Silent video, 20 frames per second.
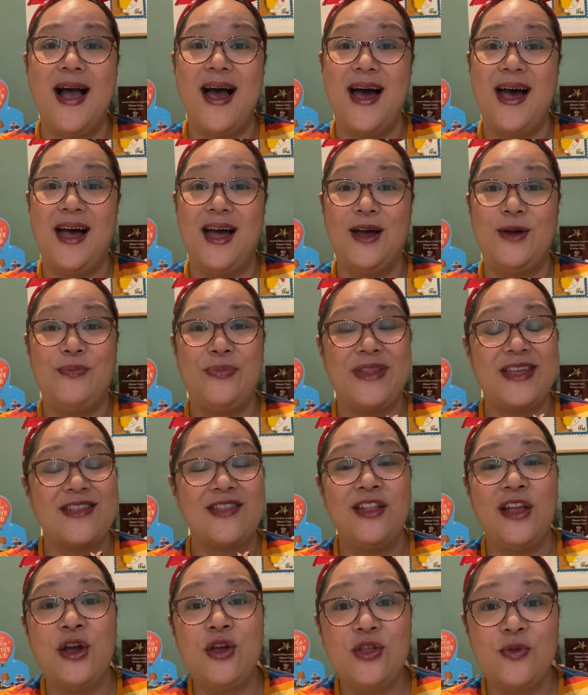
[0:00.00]
There's
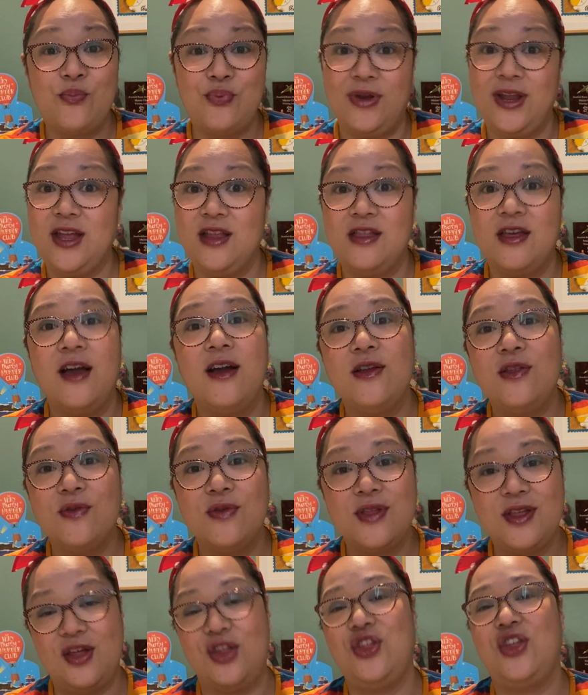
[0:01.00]
loads of brilliant
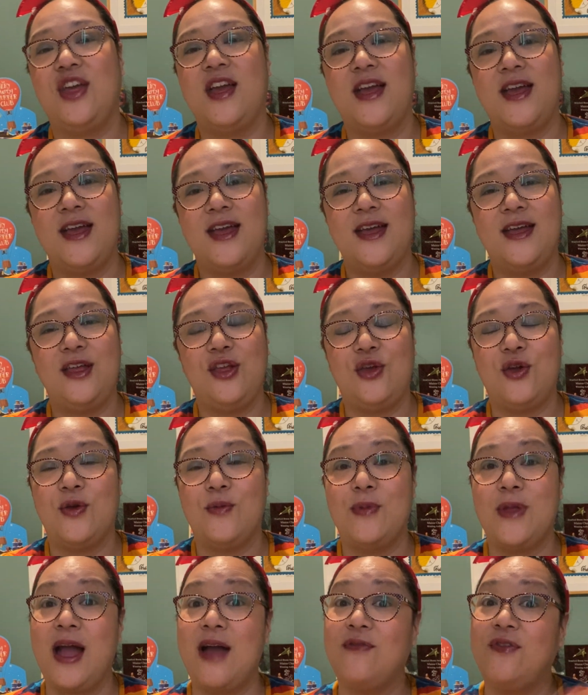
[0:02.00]
titles this year. You
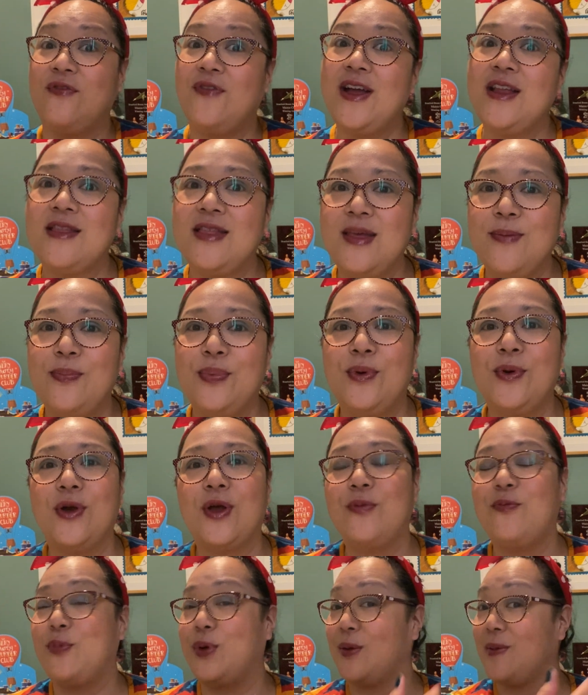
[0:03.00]
can have a fantasy
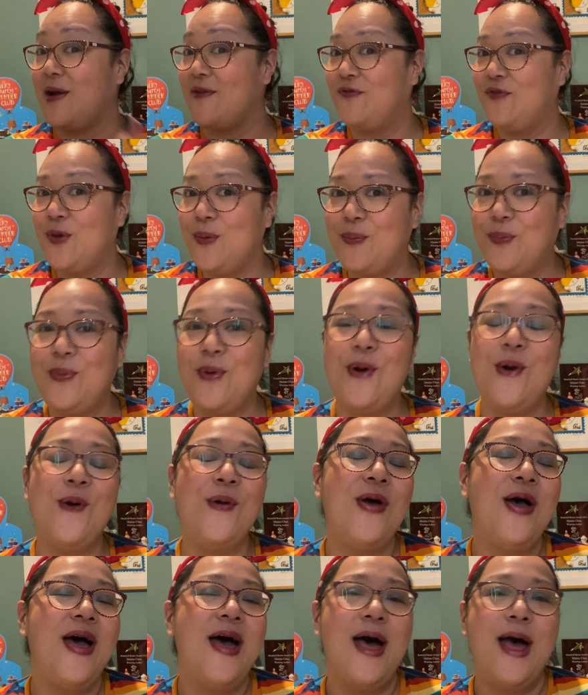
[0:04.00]
book, a book about
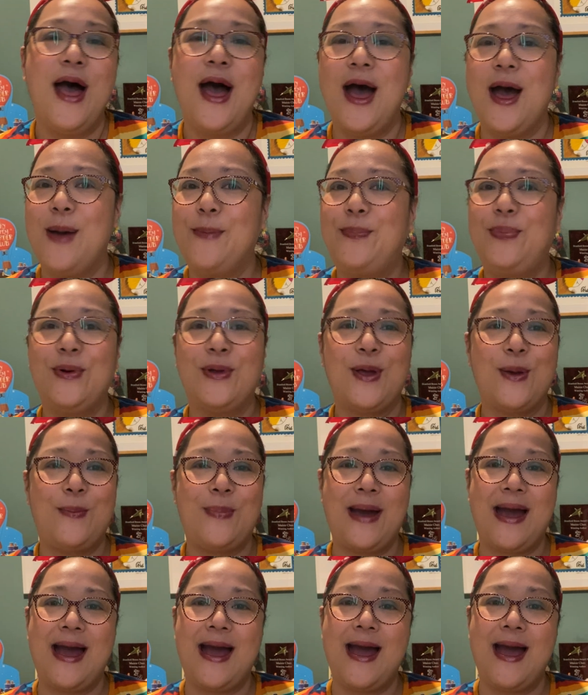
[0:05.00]
football, a book
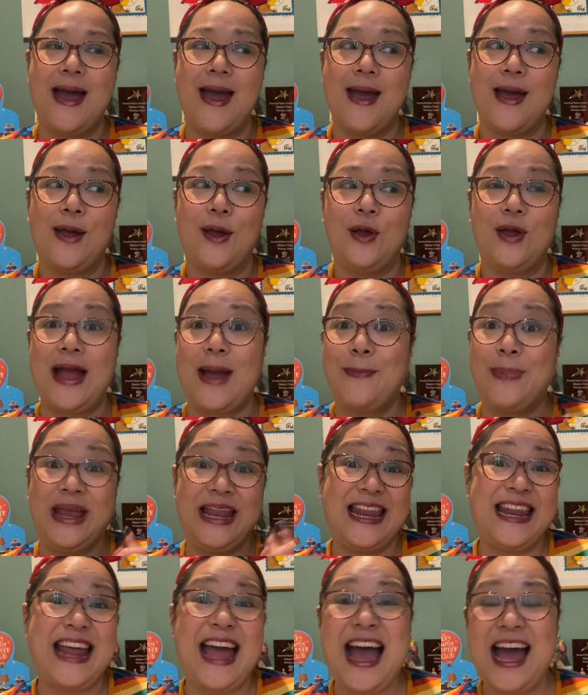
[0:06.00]
about
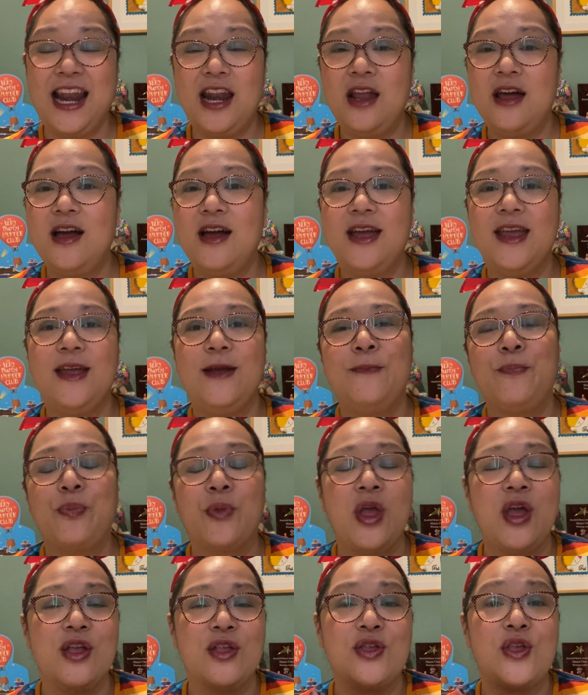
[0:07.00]
being an ally.
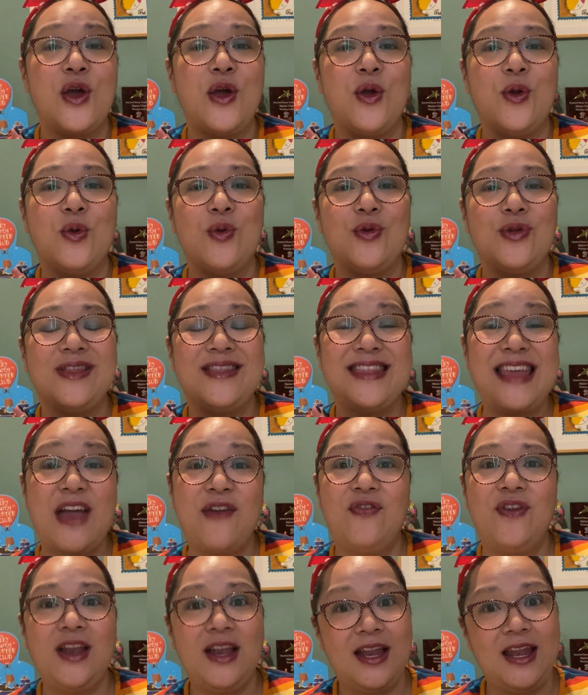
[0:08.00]
So
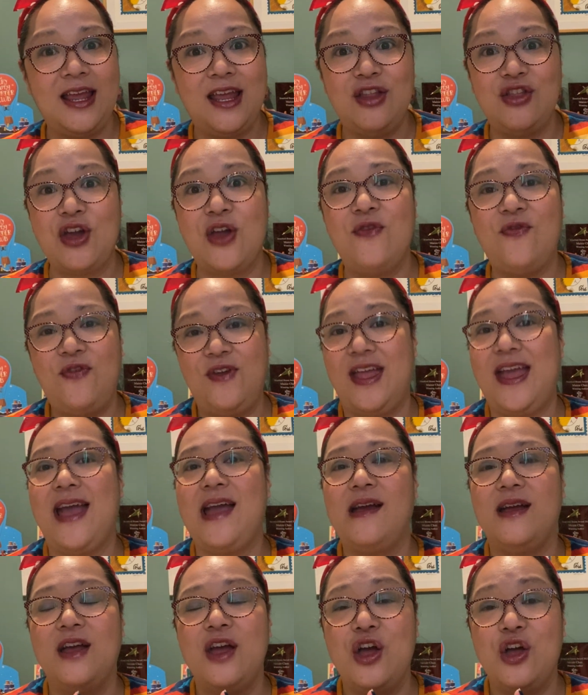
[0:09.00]
definitely don't
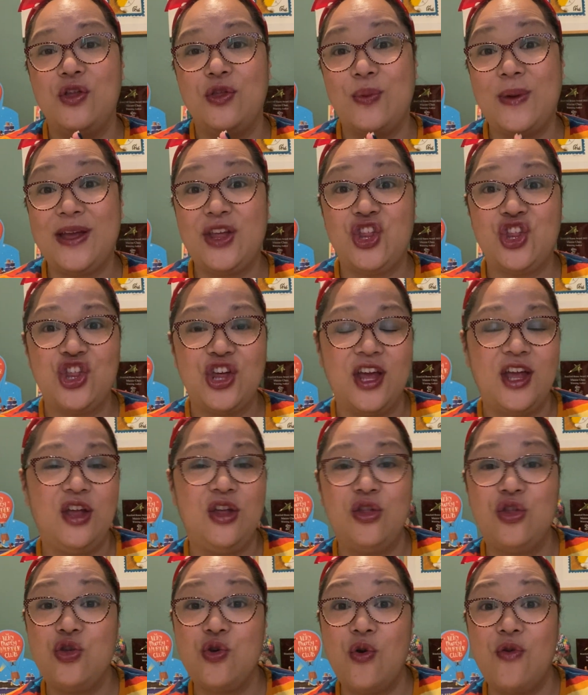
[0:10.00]
forget to
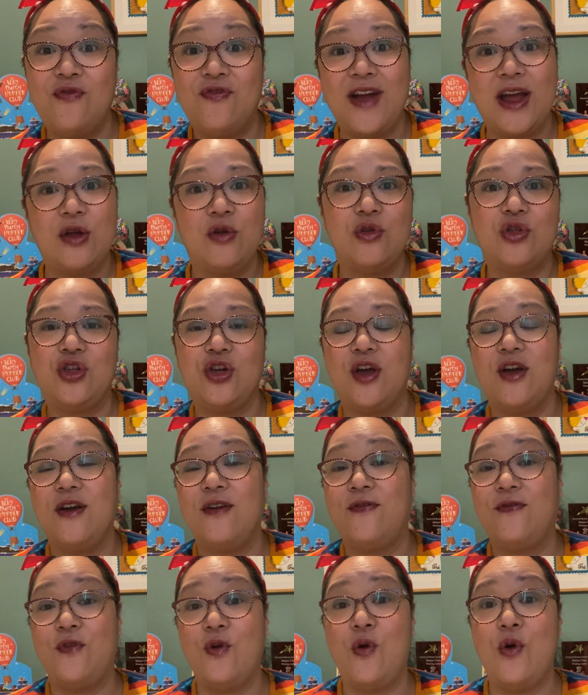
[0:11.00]
exchange your
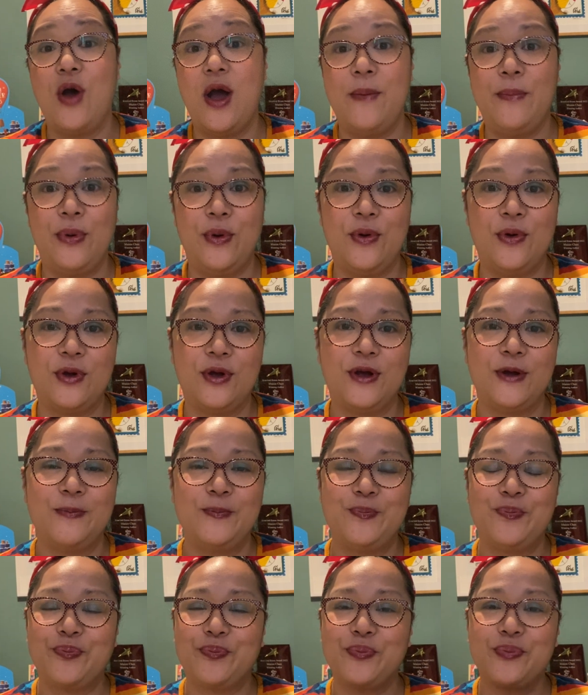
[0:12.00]
voucher for a book.
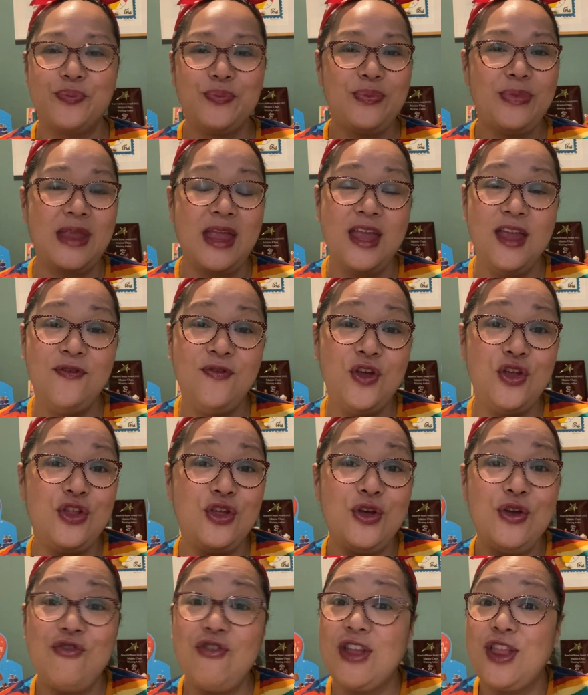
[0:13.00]
If you
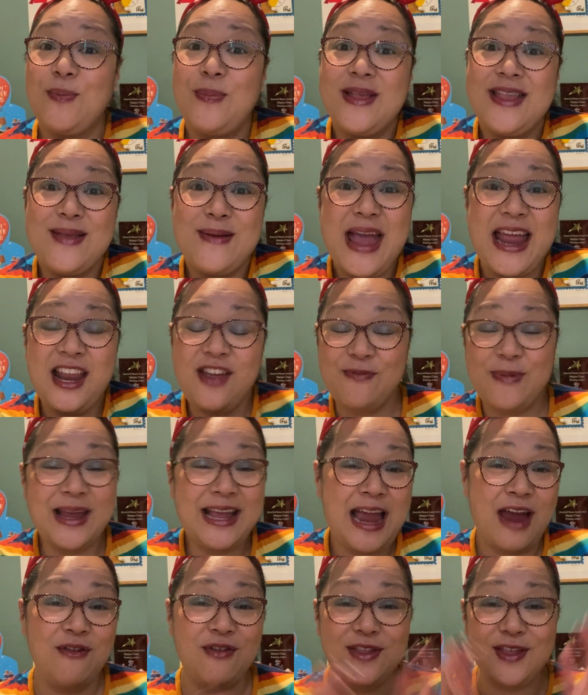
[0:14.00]
do dress up as any of my
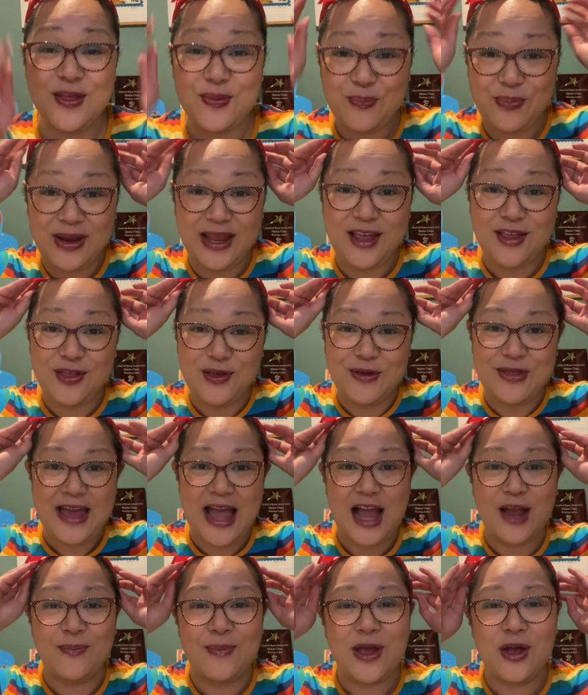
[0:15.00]
characters, please do
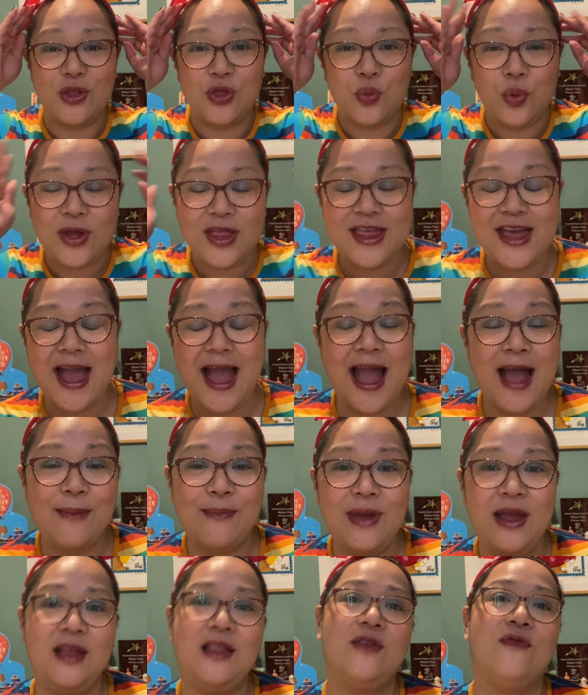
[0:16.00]
tag me on Twitter at
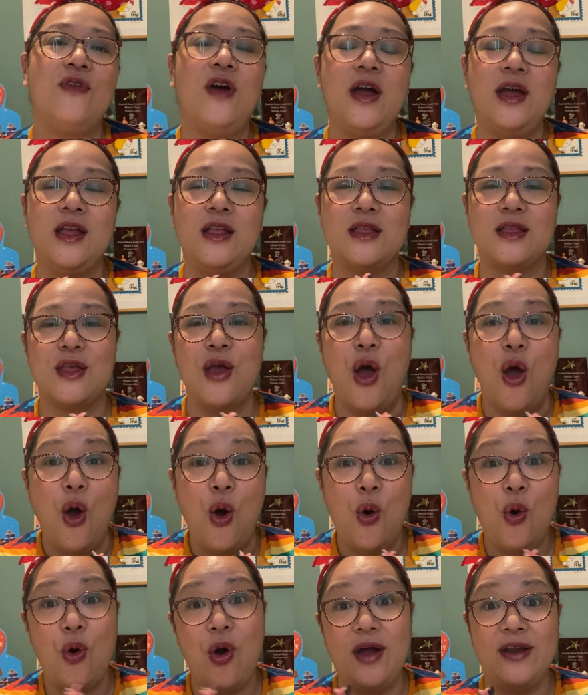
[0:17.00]
Maisie Writes
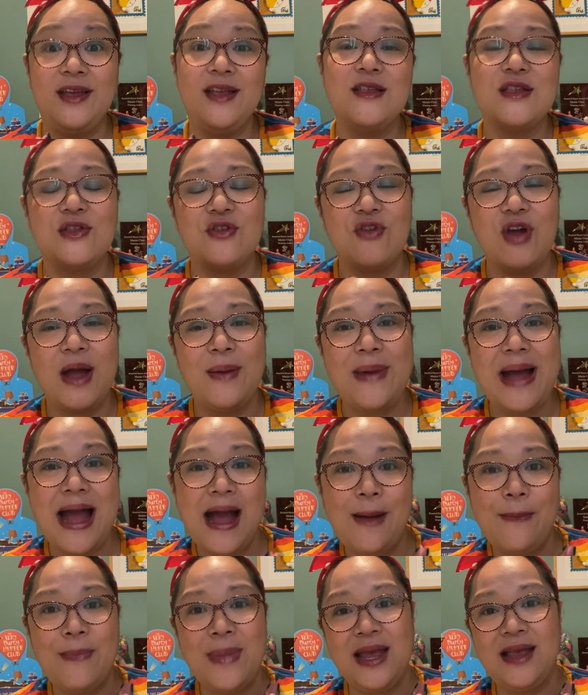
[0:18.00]
or on Instagram
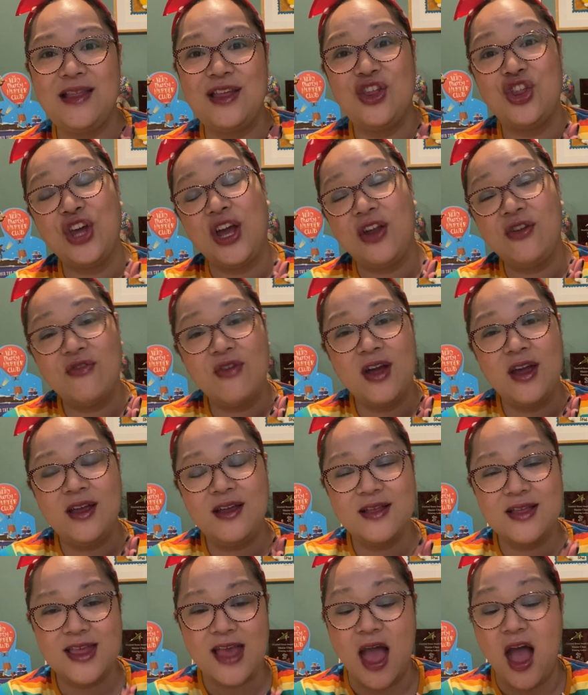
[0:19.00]
at Maisie Chan
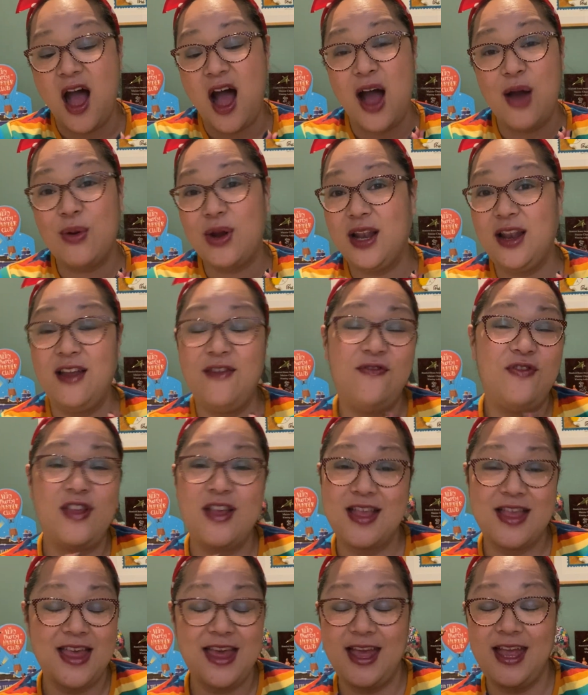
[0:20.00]
Writes. I would love to
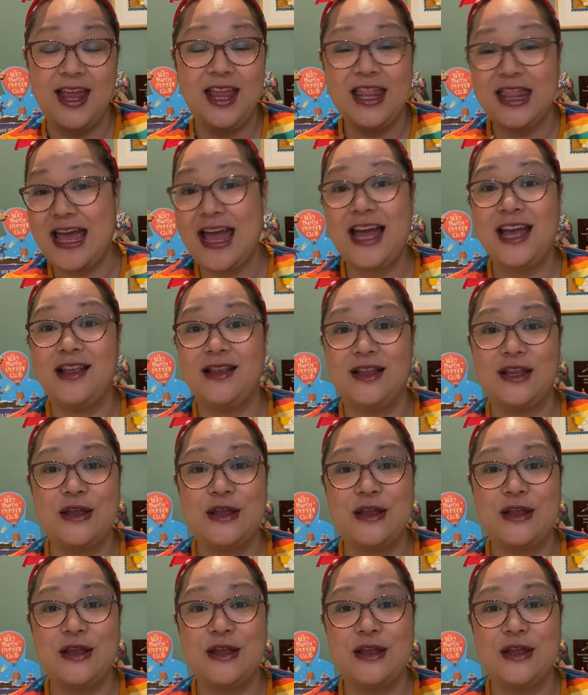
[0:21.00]
see that.